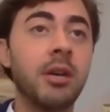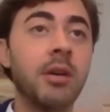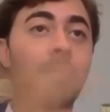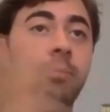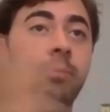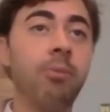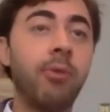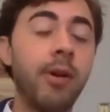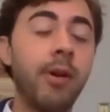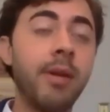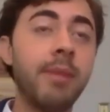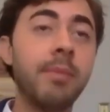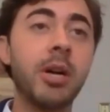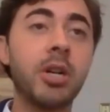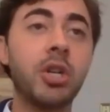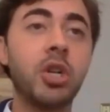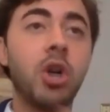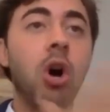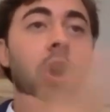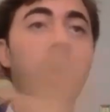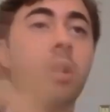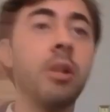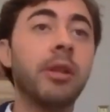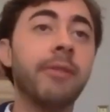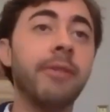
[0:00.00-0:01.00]
pretty much
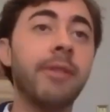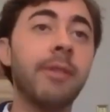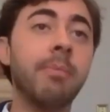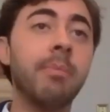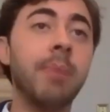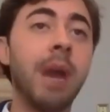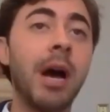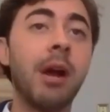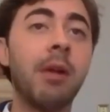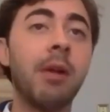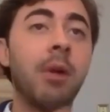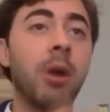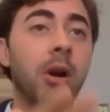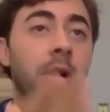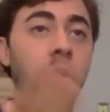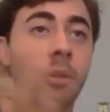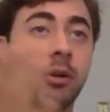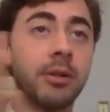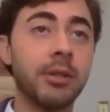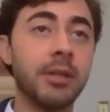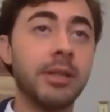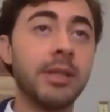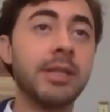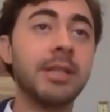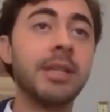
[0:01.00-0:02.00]
all of the
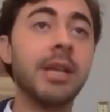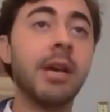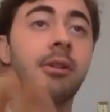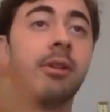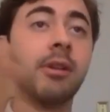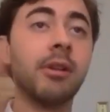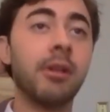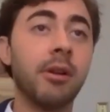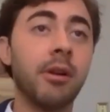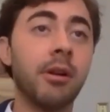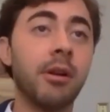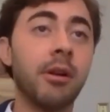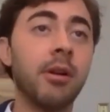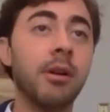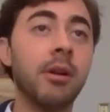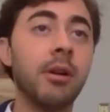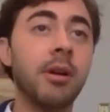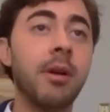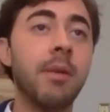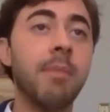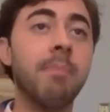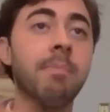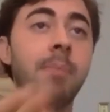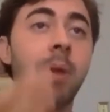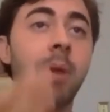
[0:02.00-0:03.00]
biomarkers, the cellular
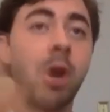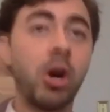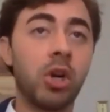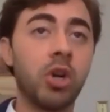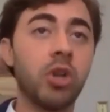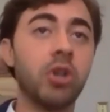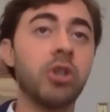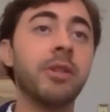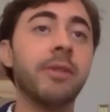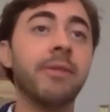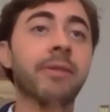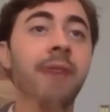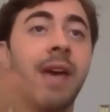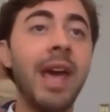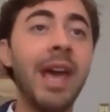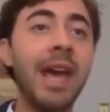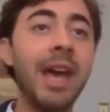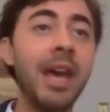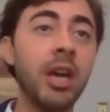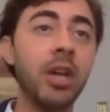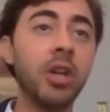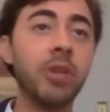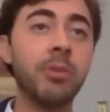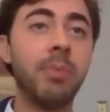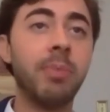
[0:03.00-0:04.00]
markers of
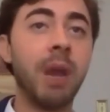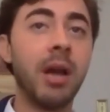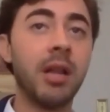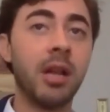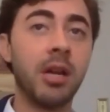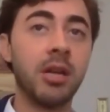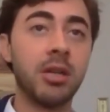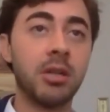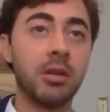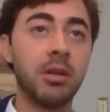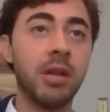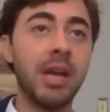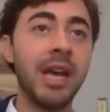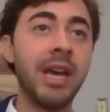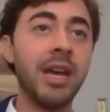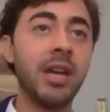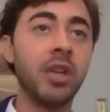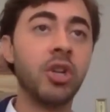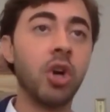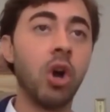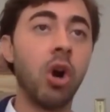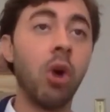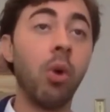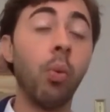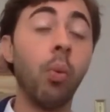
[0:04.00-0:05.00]
age, biological
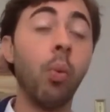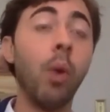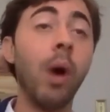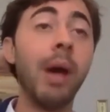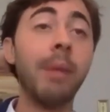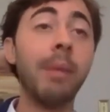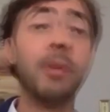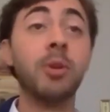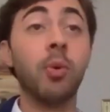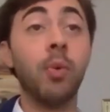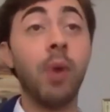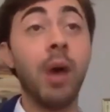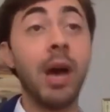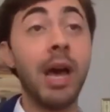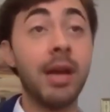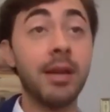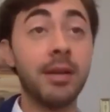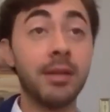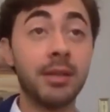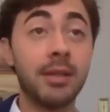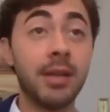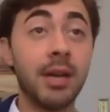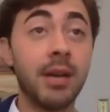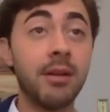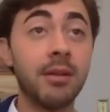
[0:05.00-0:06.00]
age, are wiped away in
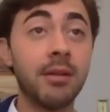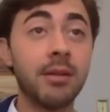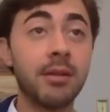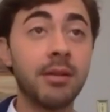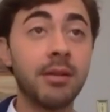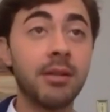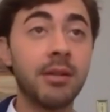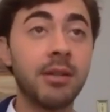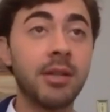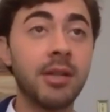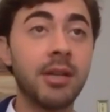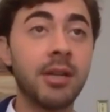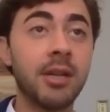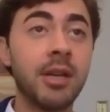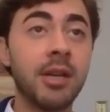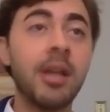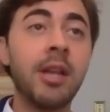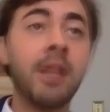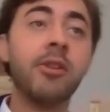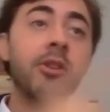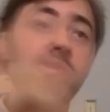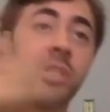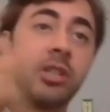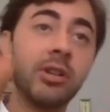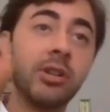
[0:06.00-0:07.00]
cells.
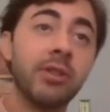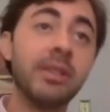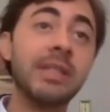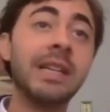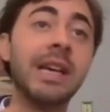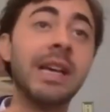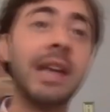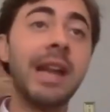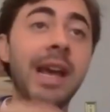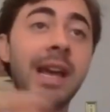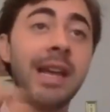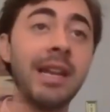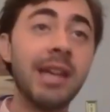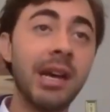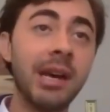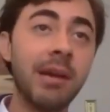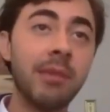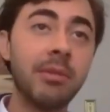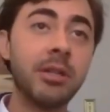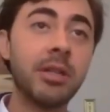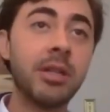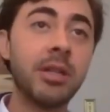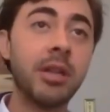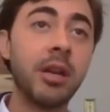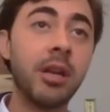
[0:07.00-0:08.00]
There's still D N A
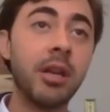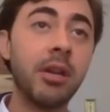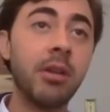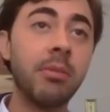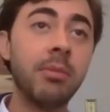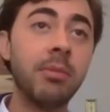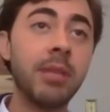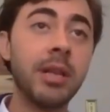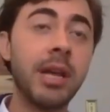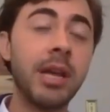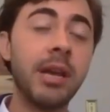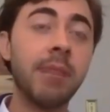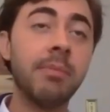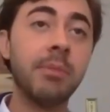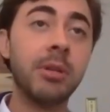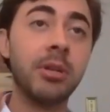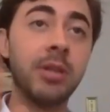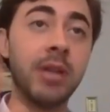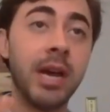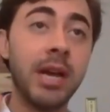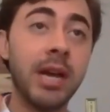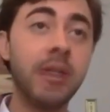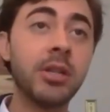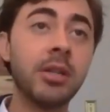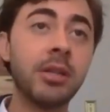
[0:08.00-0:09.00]
damage that accumulated,
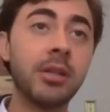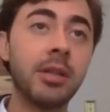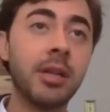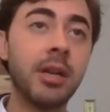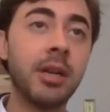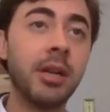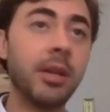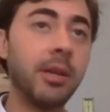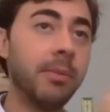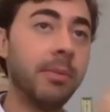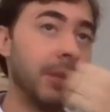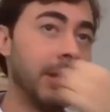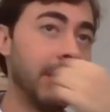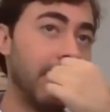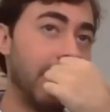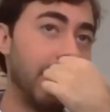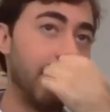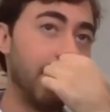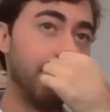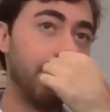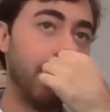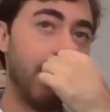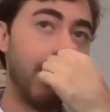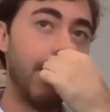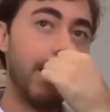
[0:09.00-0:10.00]
mutations that
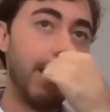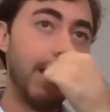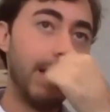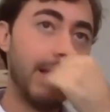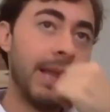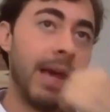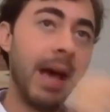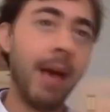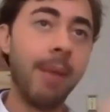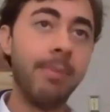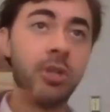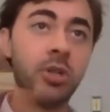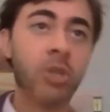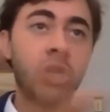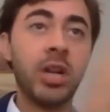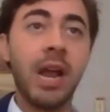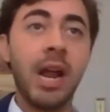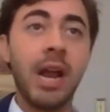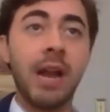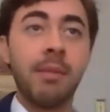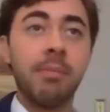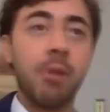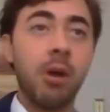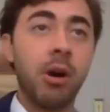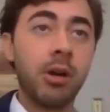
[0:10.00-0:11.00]
accumulated, but the
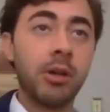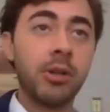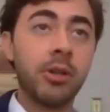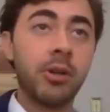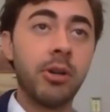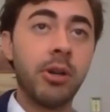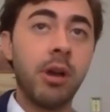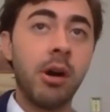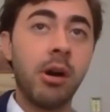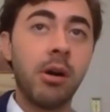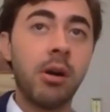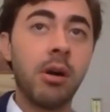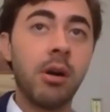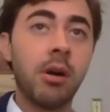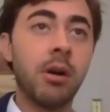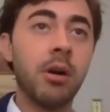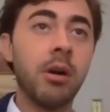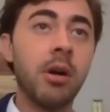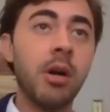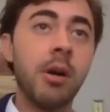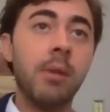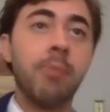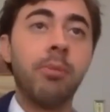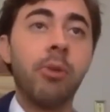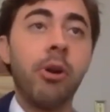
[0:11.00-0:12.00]
epigenetic marks are younger,
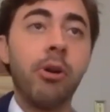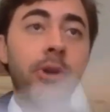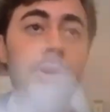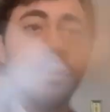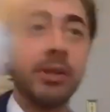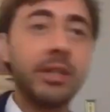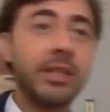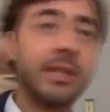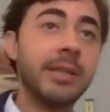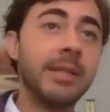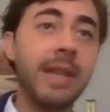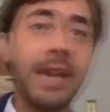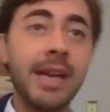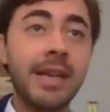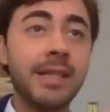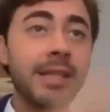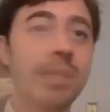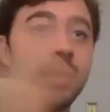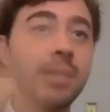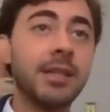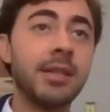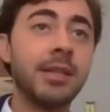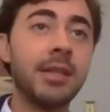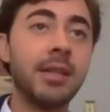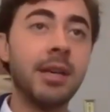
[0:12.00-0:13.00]

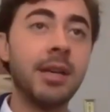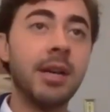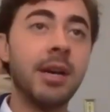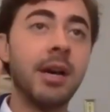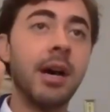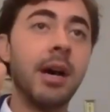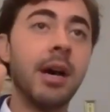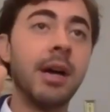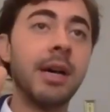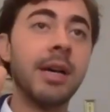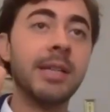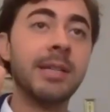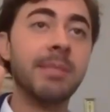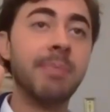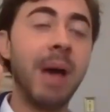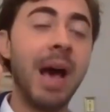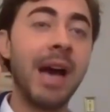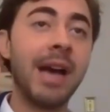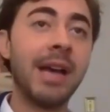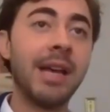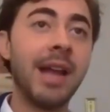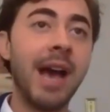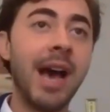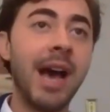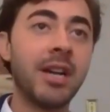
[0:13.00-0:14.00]
proteostasis uh, is
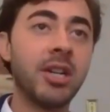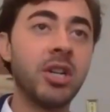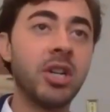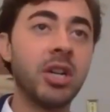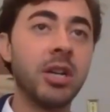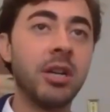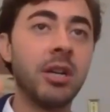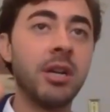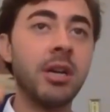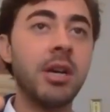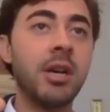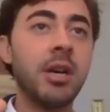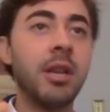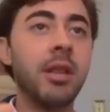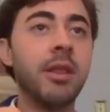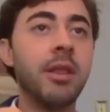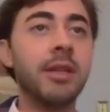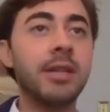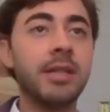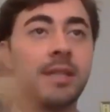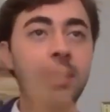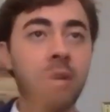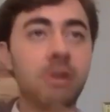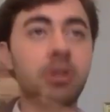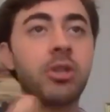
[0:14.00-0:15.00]
back in action.
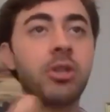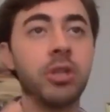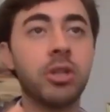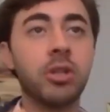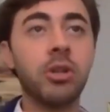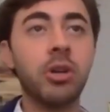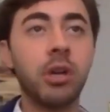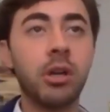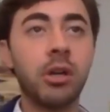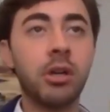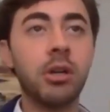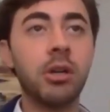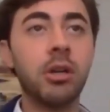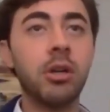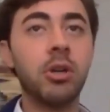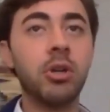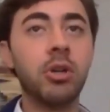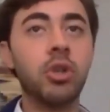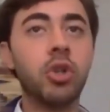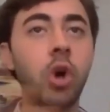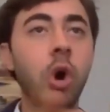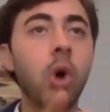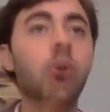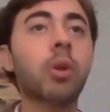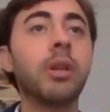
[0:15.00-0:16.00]
The cells look
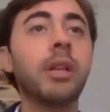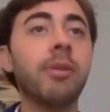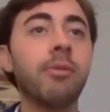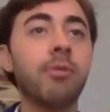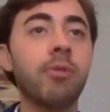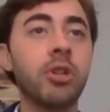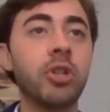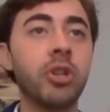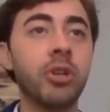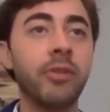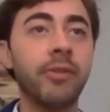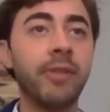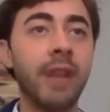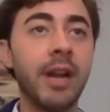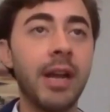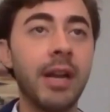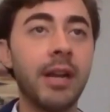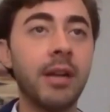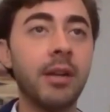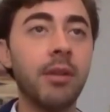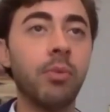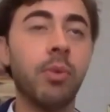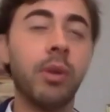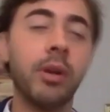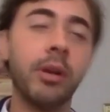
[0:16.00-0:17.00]
totally
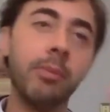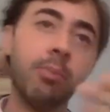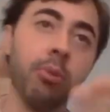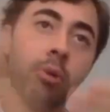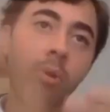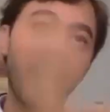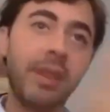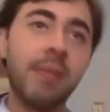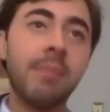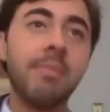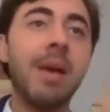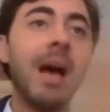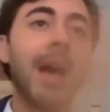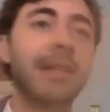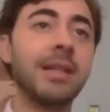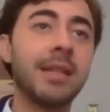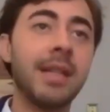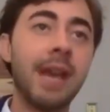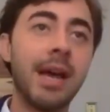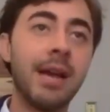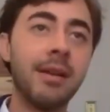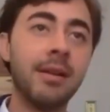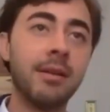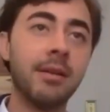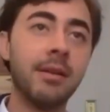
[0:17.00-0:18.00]
rejuvenated when you bring them back to
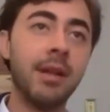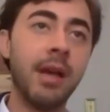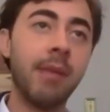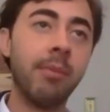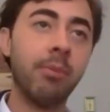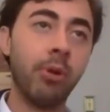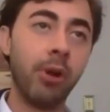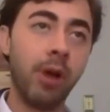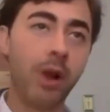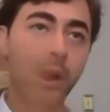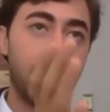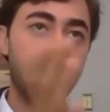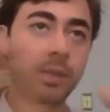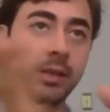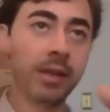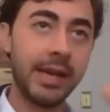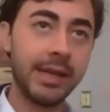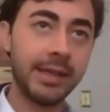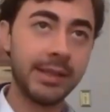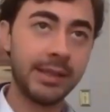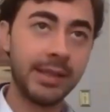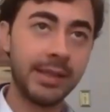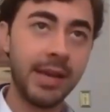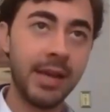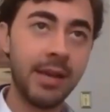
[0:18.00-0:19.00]
that embryonic-like
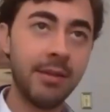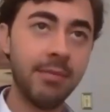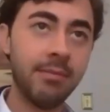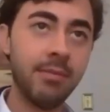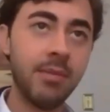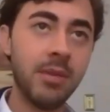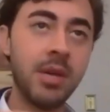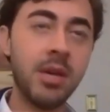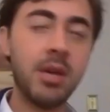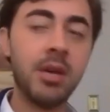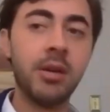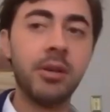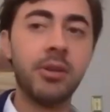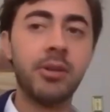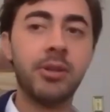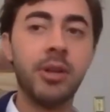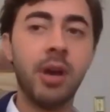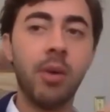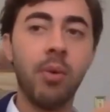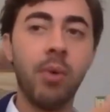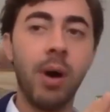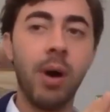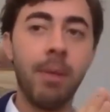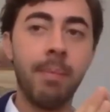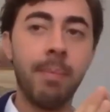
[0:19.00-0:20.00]
state.
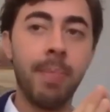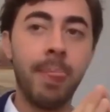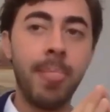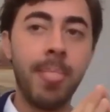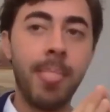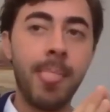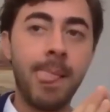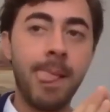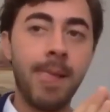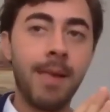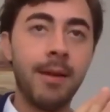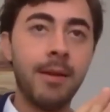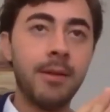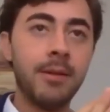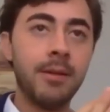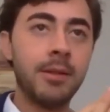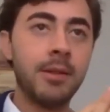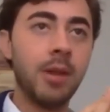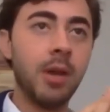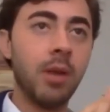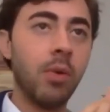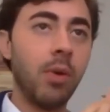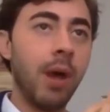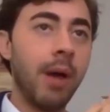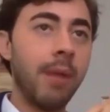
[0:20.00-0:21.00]
So, um,
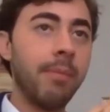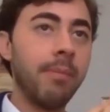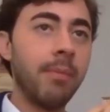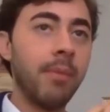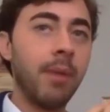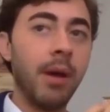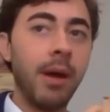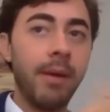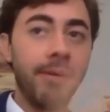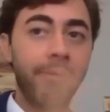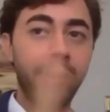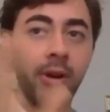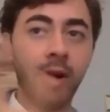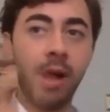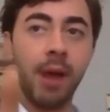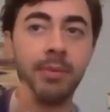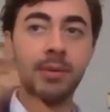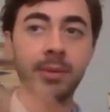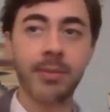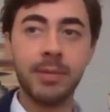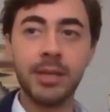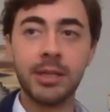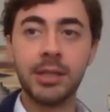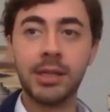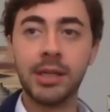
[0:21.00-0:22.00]
so I'm, I'm very
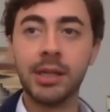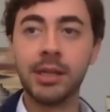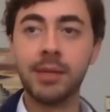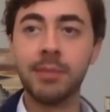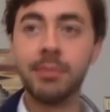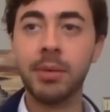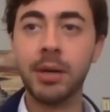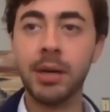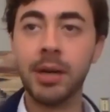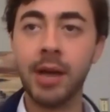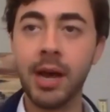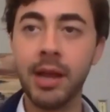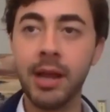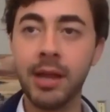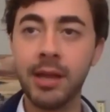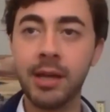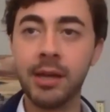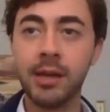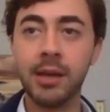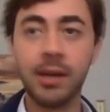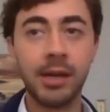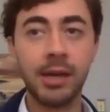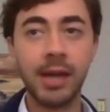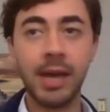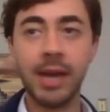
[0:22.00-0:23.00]
optimistic, but I
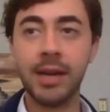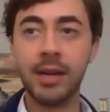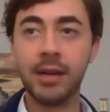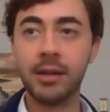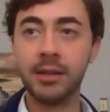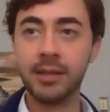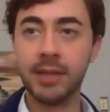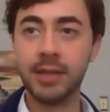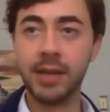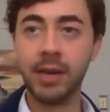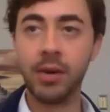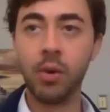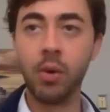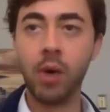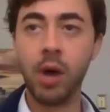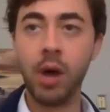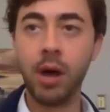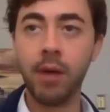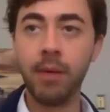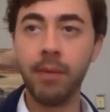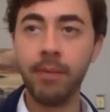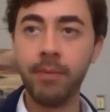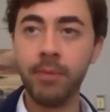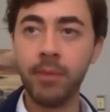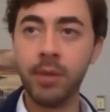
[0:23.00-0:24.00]
think, again, it'll take a
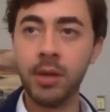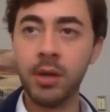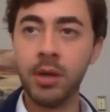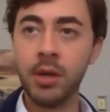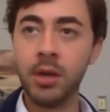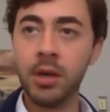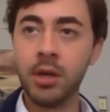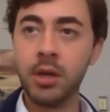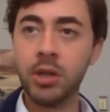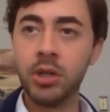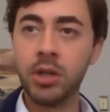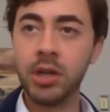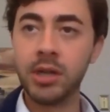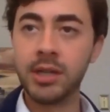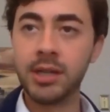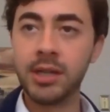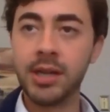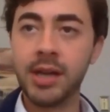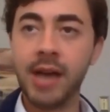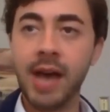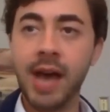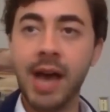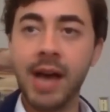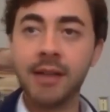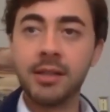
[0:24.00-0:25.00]
while.
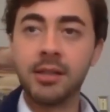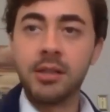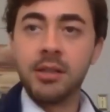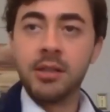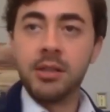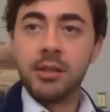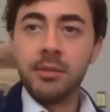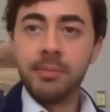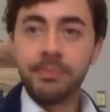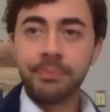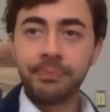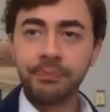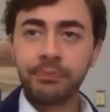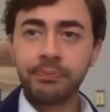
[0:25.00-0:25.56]
Jessica asks,